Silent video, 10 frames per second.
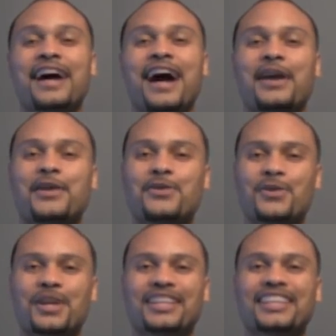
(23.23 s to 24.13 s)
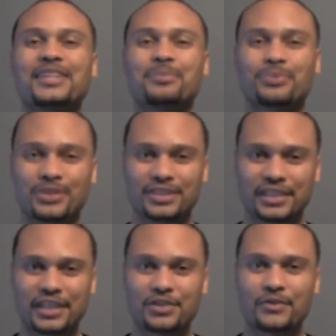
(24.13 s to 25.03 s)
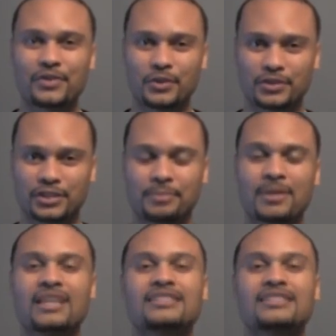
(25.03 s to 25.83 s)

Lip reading: I greatly appreciate your viewership.